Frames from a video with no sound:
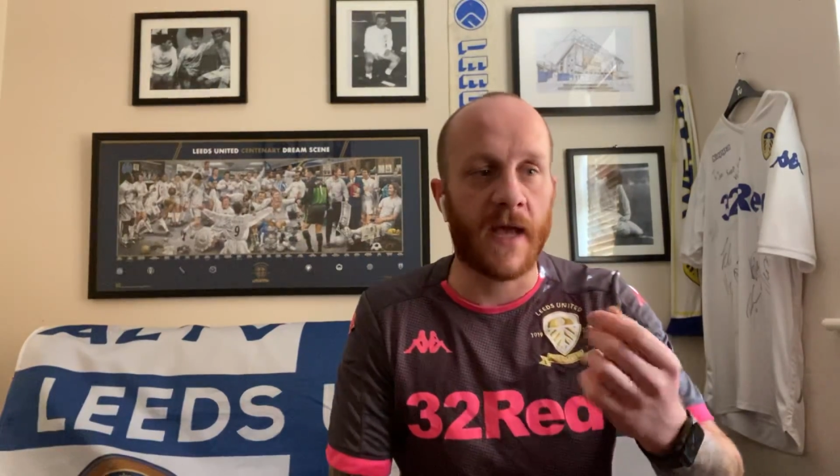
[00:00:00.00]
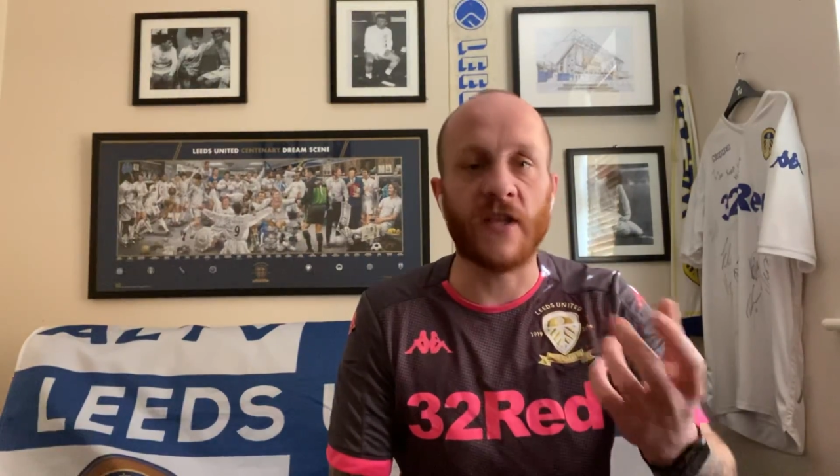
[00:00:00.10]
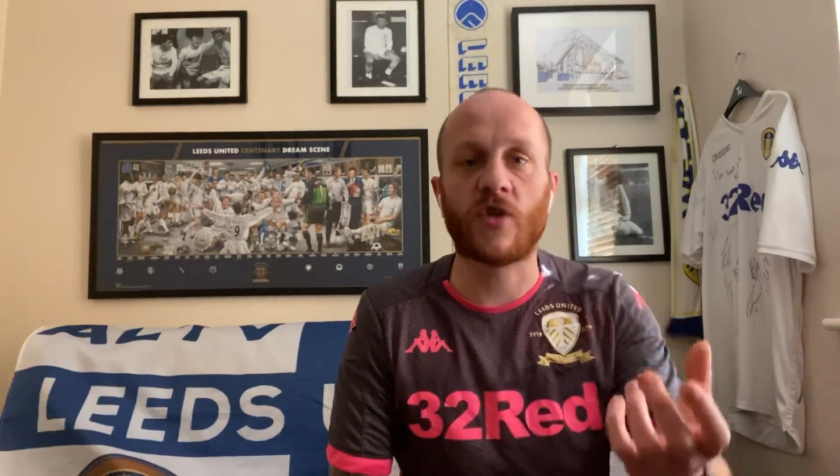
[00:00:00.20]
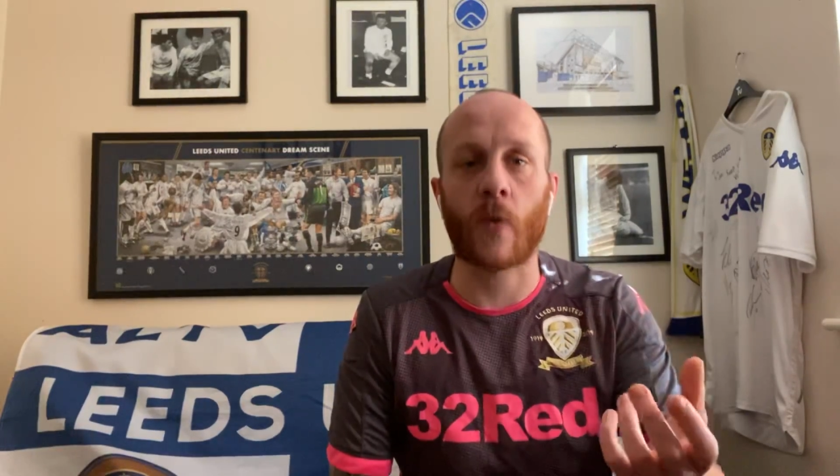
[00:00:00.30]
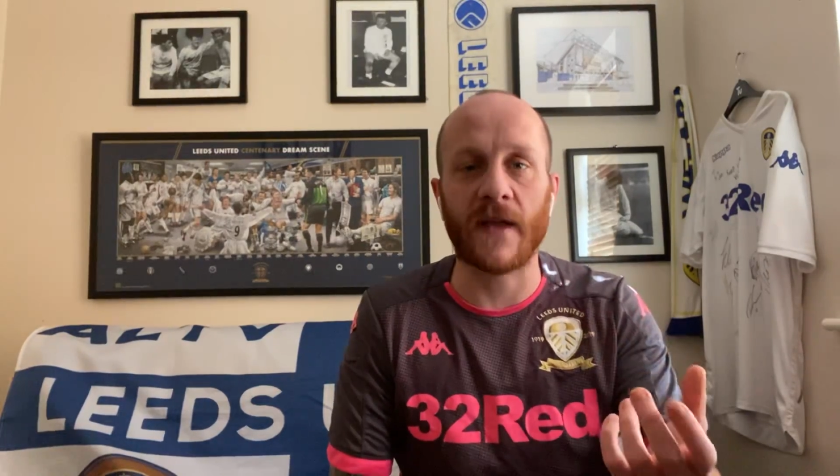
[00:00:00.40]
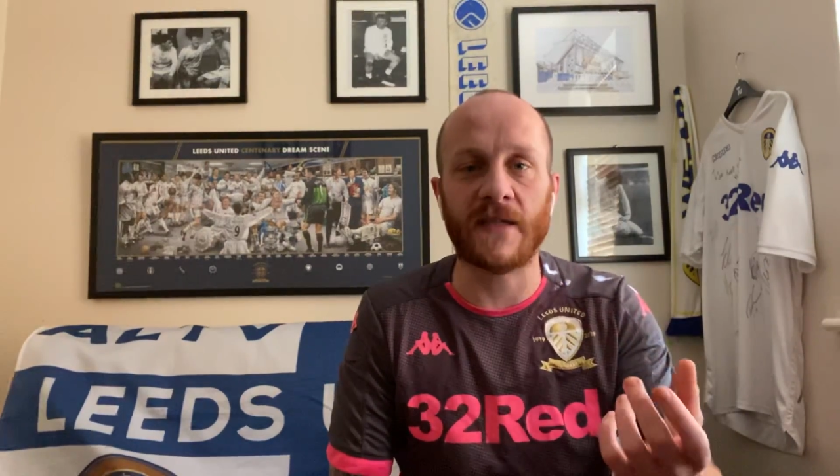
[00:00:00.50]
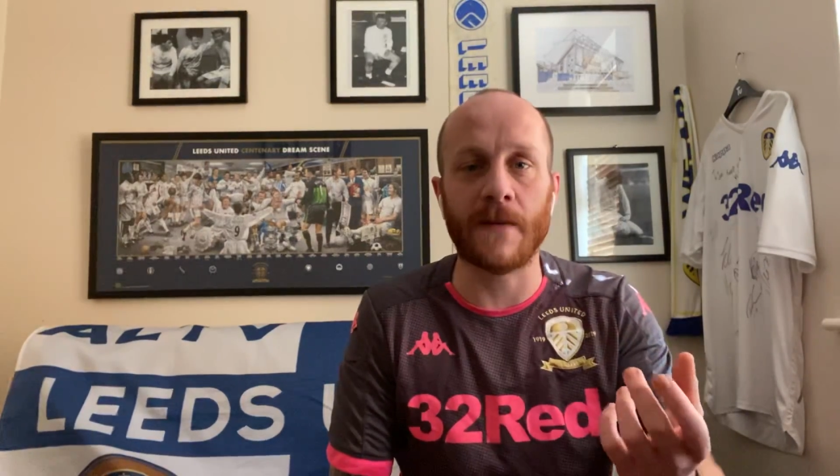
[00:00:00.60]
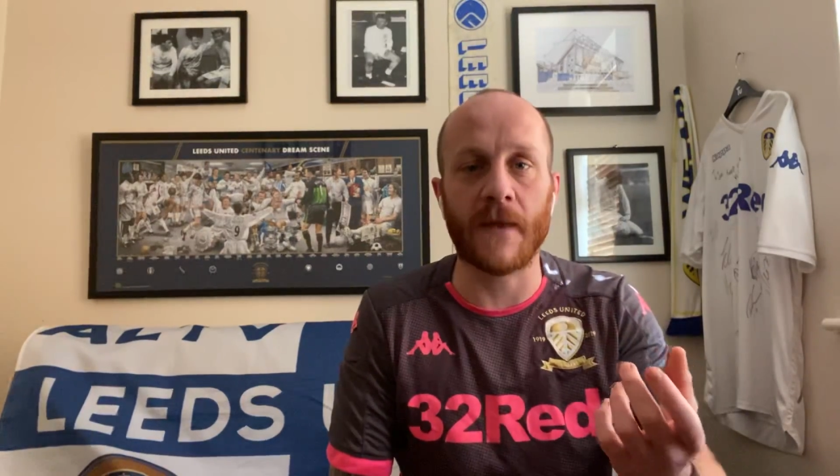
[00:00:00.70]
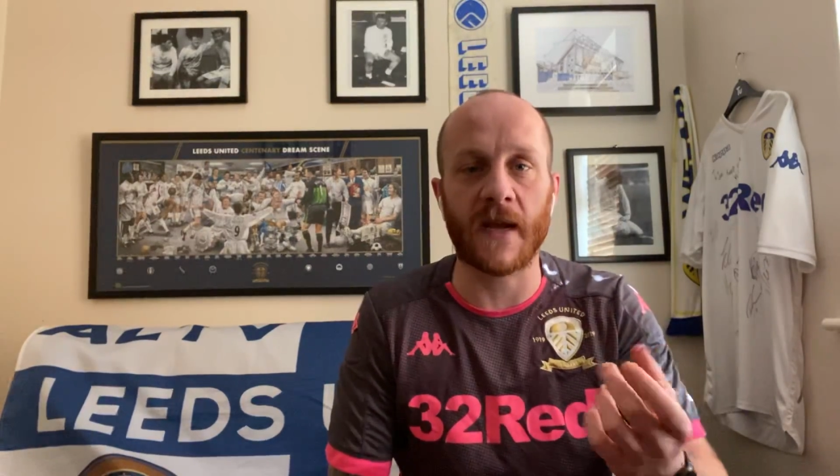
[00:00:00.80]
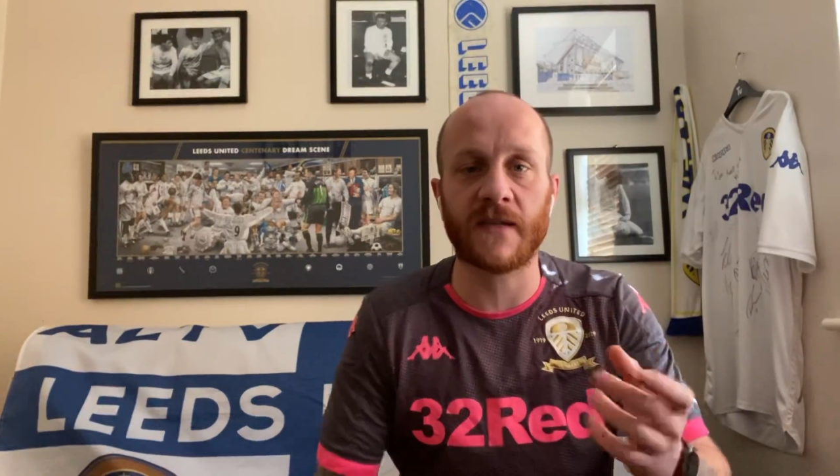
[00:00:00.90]
in 20
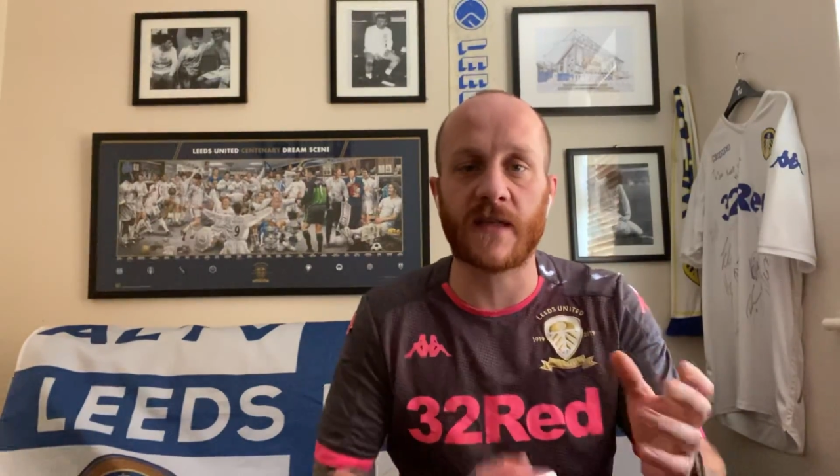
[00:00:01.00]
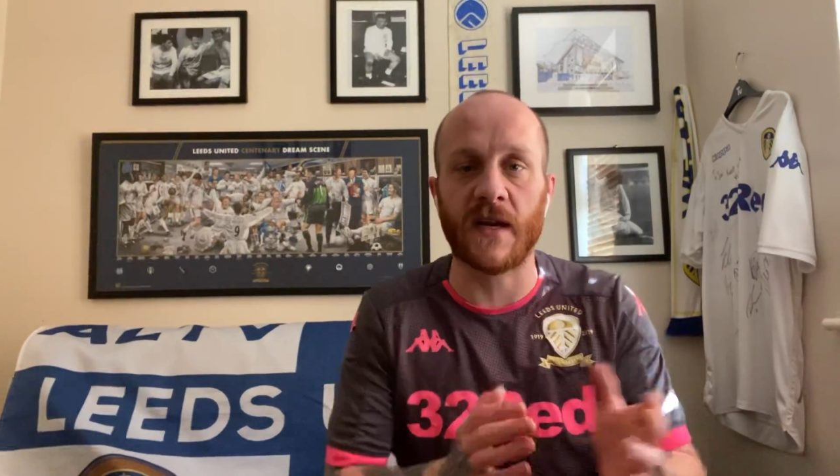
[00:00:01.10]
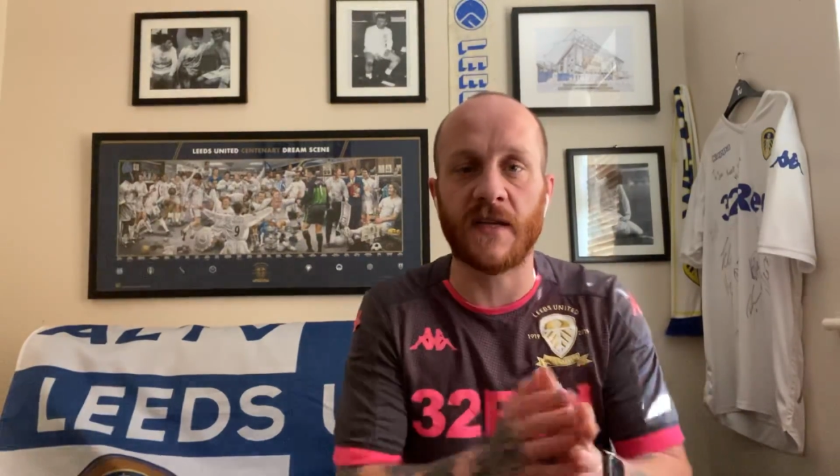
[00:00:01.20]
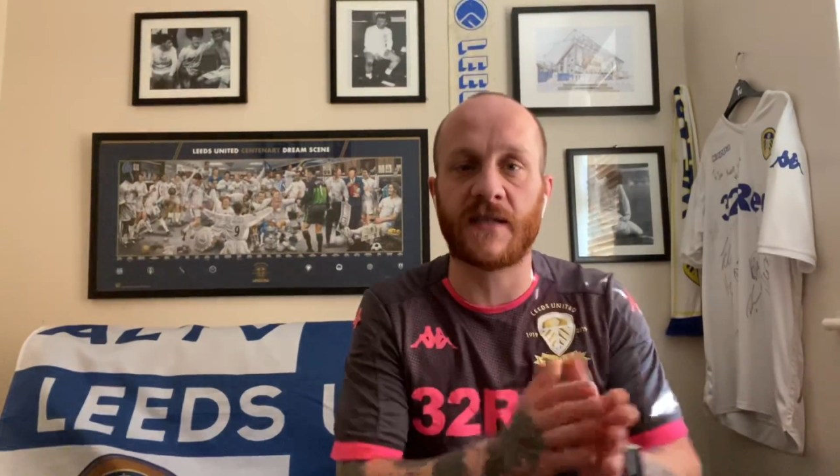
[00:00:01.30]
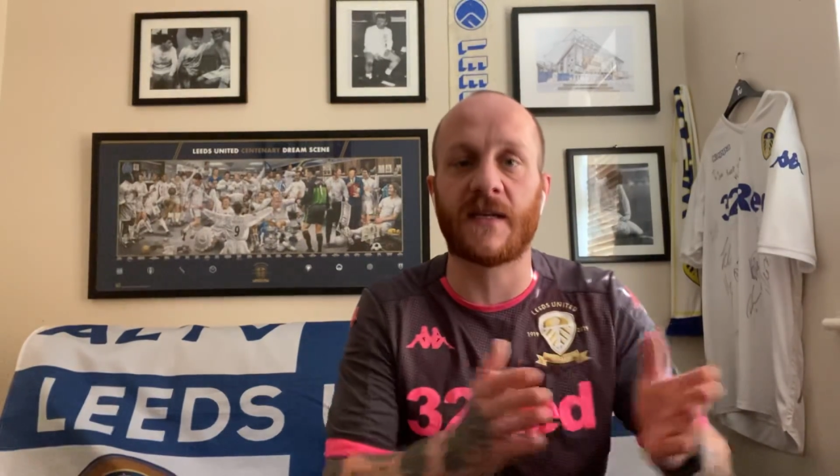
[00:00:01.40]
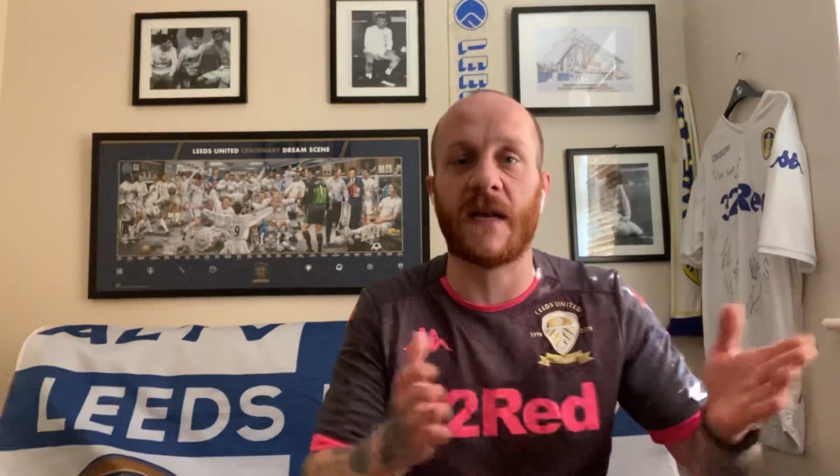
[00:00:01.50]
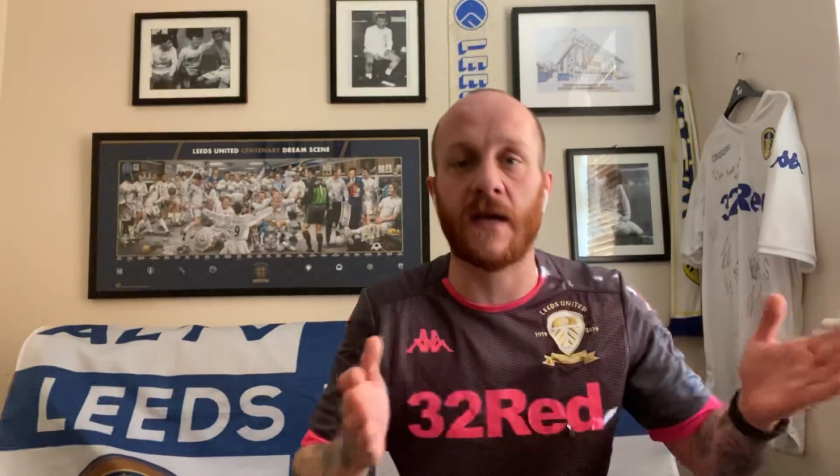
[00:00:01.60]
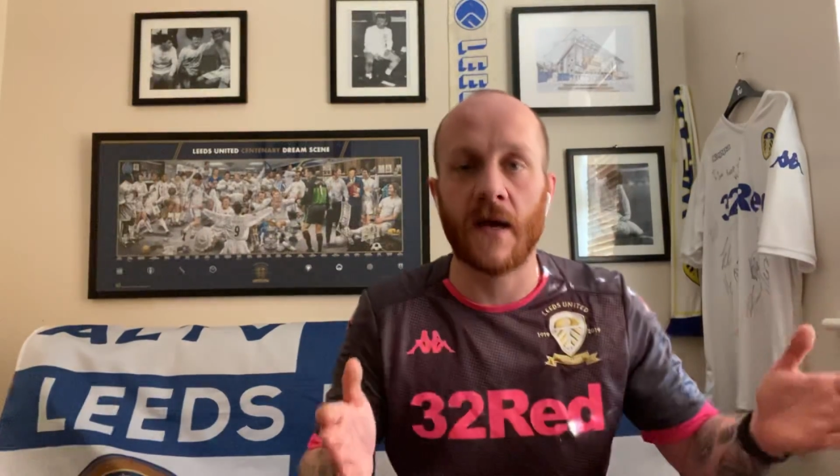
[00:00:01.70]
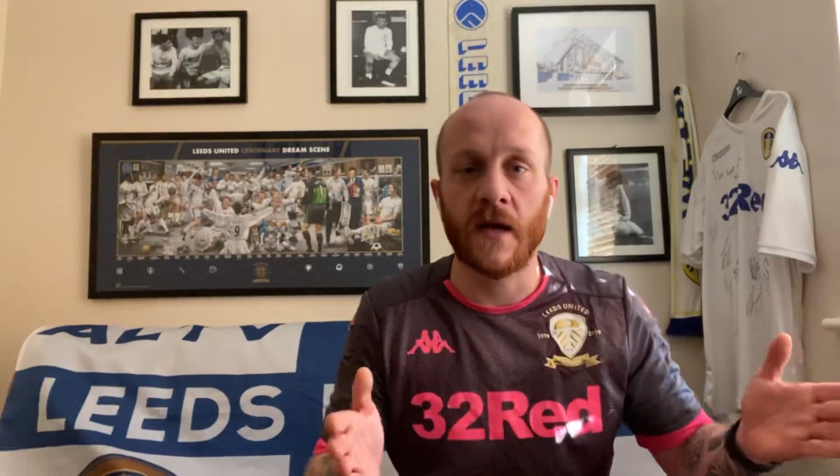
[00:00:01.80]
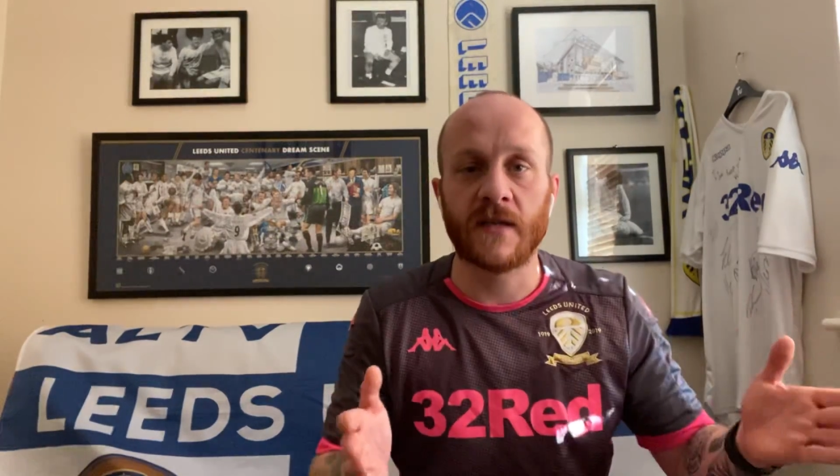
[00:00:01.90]
minutes than he'd seen